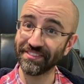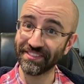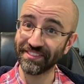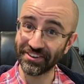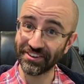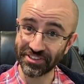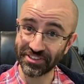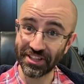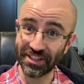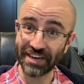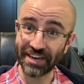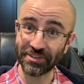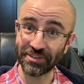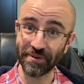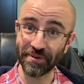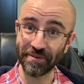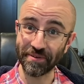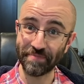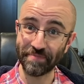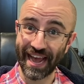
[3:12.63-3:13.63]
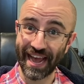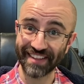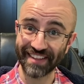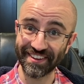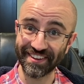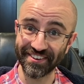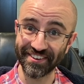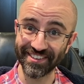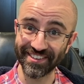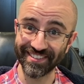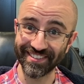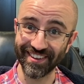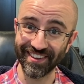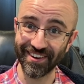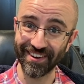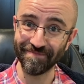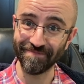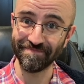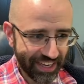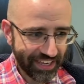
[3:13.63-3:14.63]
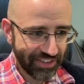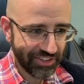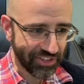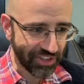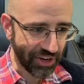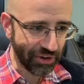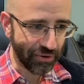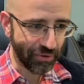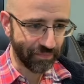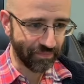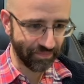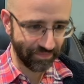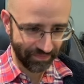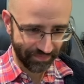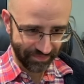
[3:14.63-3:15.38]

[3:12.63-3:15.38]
There's a lot to unpack there, isn't there? So,